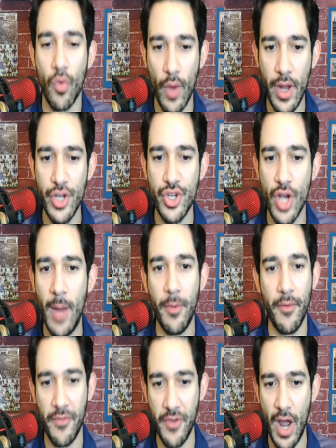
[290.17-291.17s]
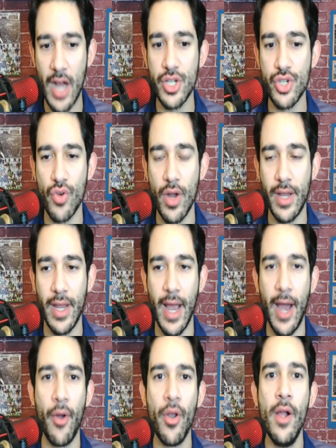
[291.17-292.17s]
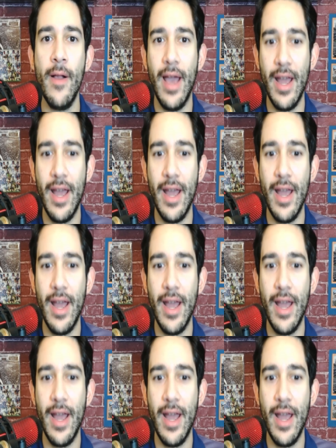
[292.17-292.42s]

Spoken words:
great job of not striking out,